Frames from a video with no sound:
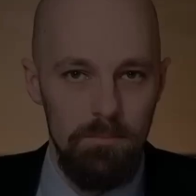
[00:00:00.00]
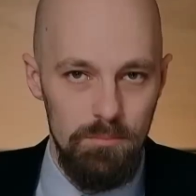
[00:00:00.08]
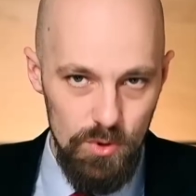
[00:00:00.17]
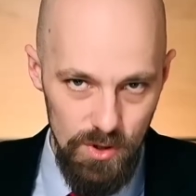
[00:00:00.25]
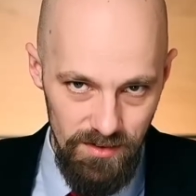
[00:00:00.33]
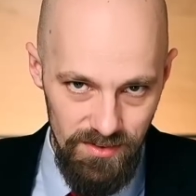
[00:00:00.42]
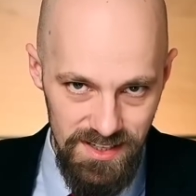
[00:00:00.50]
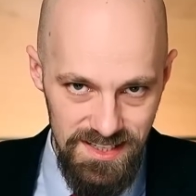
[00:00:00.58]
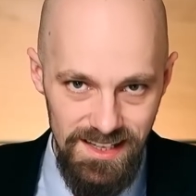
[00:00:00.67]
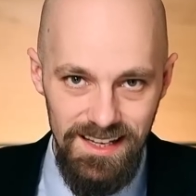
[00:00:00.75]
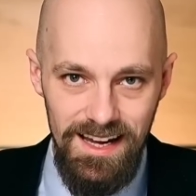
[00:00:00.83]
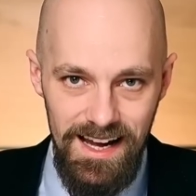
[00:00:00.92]

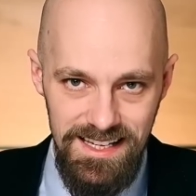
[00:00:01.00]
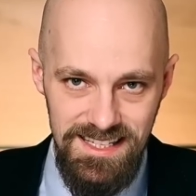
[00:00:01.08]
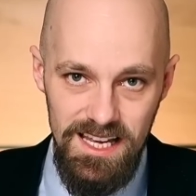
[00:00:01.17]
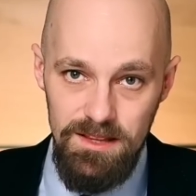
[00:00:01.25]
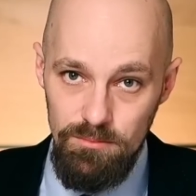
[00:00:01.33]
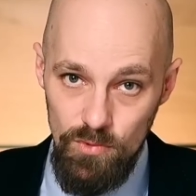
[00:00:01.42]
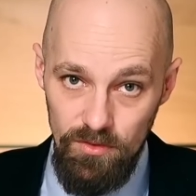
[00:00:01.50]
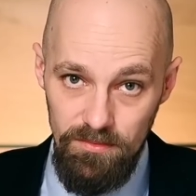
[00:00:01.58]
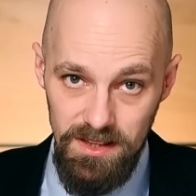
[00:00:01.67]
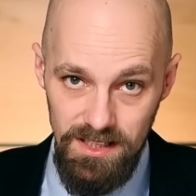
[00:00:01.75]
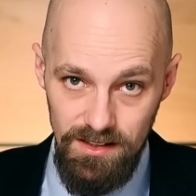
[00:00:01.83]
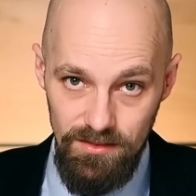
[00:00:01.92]
Previously, I said
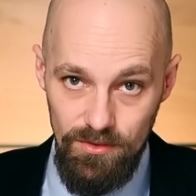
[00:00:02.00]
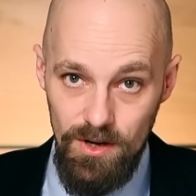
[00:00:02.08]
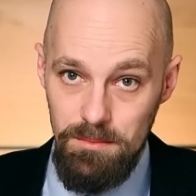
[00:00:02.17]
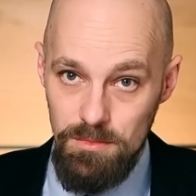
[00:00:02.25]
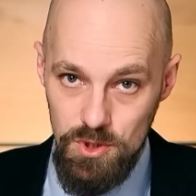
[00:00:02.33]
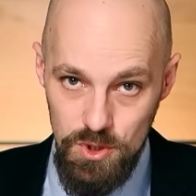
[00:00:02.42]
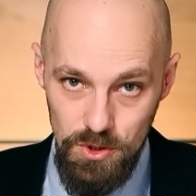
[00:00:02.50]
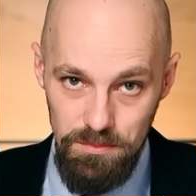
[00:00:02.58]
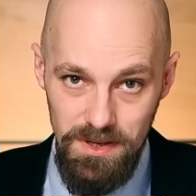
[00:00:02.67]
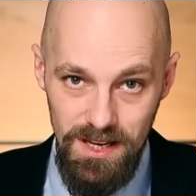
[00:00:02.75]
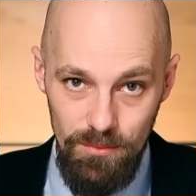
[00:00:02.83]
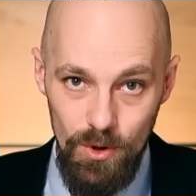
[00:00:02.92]
movement in the frame should
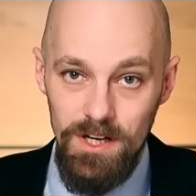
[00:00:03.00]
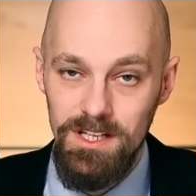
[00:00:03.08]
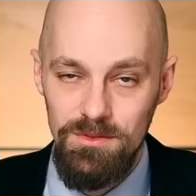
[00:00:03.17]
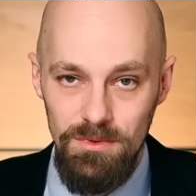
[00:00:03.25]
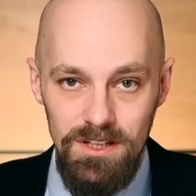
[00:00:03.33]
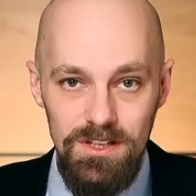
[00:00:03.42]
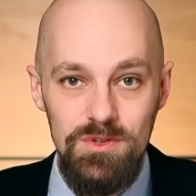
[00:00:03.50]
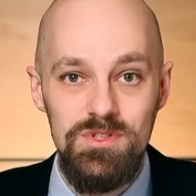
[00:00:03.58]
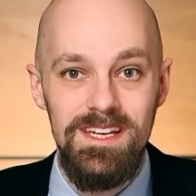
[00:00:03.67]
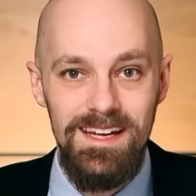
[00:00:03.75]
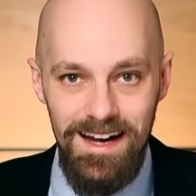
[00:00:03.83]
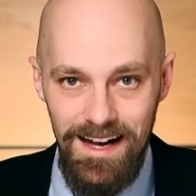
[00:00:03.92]
be avoided when
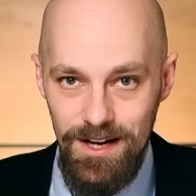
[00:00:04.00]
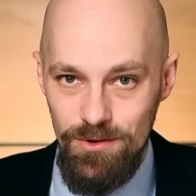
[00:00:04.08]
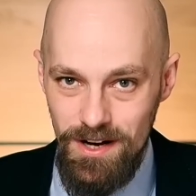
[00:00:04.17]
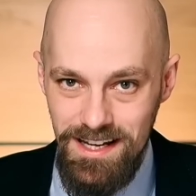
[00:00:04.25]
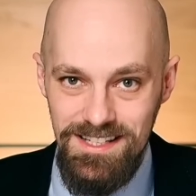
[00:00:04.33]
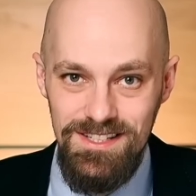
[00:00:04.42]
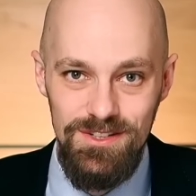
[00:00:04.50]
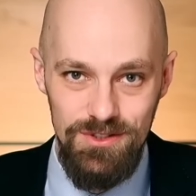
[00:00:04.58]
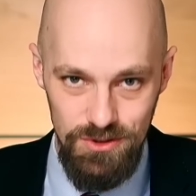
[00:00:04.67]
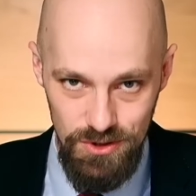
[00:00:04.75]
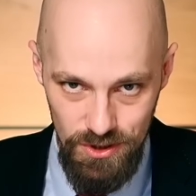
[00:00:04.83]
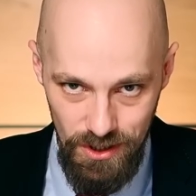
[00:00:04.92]
using high-res
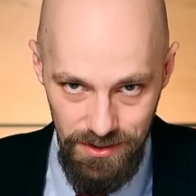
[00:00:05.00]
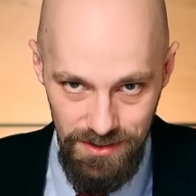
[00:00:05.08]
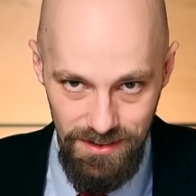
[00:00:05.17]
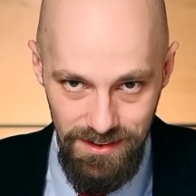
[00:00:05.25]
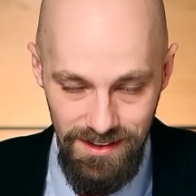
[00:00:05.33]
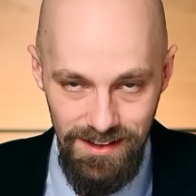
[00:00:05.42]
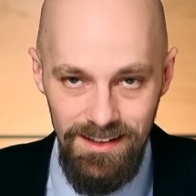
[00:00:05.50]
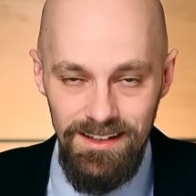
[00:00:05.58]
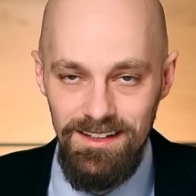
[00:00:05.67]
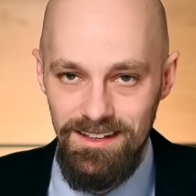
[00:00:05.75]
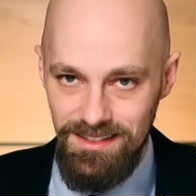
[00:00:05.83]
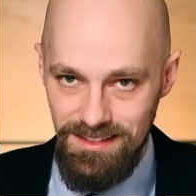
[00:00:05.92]
shot.
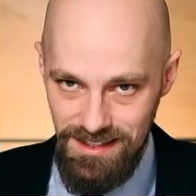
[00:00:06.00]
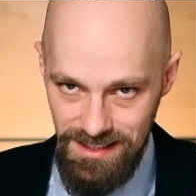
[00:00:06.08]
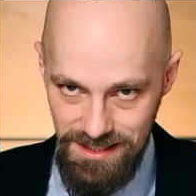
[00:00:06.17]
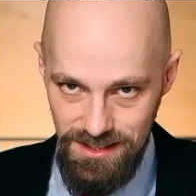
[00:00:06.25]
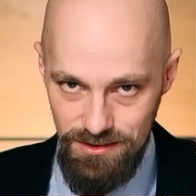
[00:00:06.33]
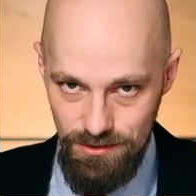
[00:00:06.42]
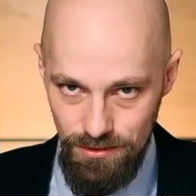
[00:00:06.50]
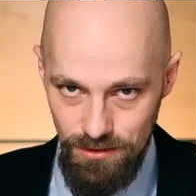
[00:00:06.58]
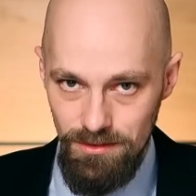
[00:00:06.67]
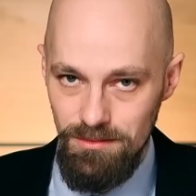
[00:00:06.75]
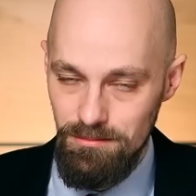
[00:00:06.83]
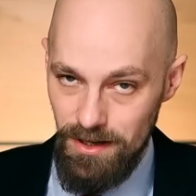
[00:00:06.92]
This is true,
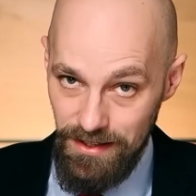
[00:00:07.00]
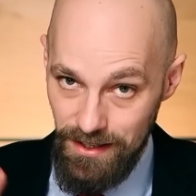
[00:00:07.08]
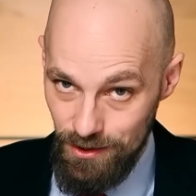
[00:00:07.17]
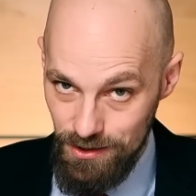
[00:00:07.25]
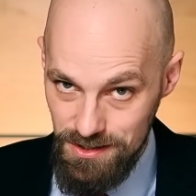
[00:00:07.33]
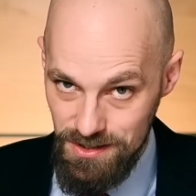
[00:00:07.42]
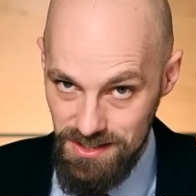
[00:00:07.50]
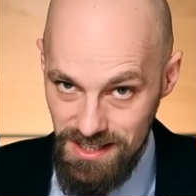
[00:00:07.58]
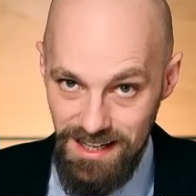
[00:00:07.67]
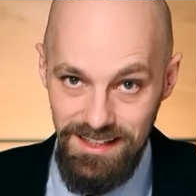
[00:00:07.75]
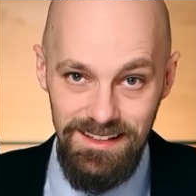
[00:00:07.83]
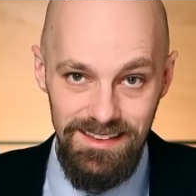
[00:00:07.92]
but I also
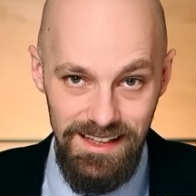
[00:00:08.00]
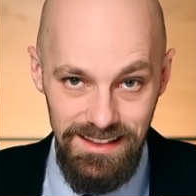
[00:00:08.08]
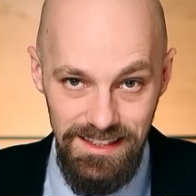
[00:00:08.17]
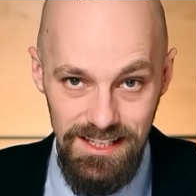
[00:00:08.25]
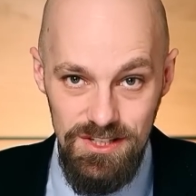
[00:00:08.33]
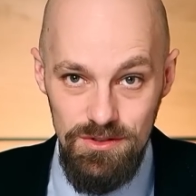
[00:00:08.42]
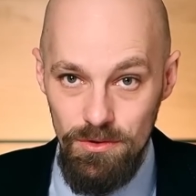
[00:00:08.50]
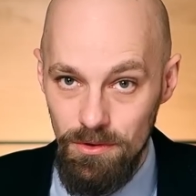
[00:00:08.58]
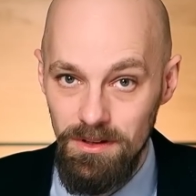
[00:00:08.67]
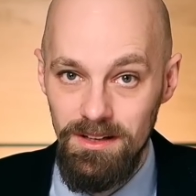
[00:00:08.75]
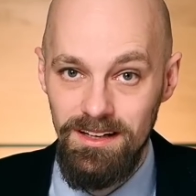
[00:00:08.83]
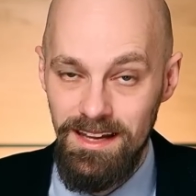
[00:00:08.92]
said that this
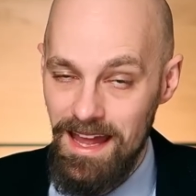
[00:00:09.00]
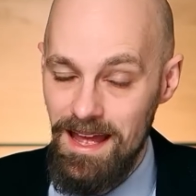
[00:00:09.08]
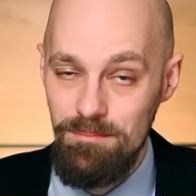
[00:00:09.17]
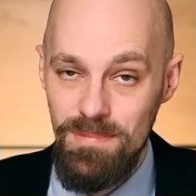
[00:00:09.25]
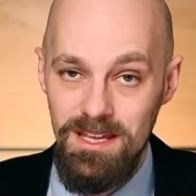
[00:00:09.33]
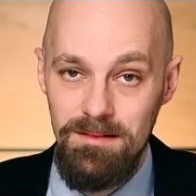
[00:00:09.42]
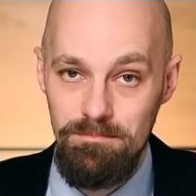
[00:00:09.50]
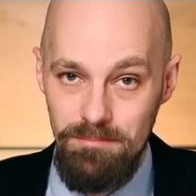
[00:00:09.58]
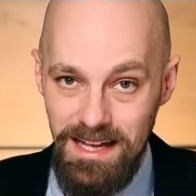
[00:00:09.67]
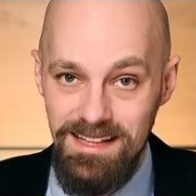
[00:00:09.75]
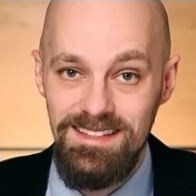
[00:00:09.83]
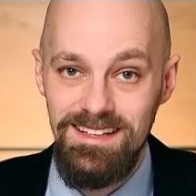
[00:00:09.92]
rule can be
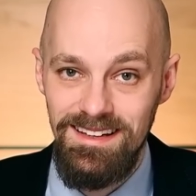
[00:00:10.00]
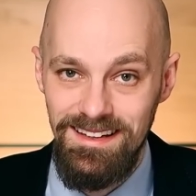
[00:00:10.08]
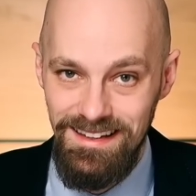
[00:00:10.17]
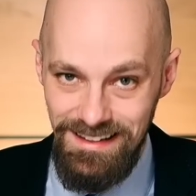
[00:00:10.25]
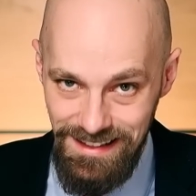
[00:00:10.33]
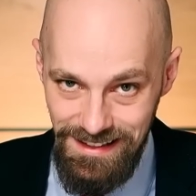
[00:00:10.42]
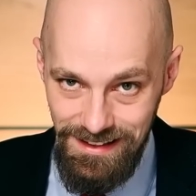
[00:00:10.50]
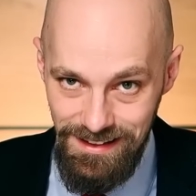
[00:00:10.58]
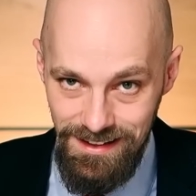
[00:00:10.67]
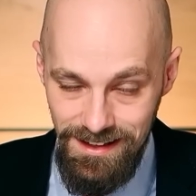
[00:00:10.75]
bent a little.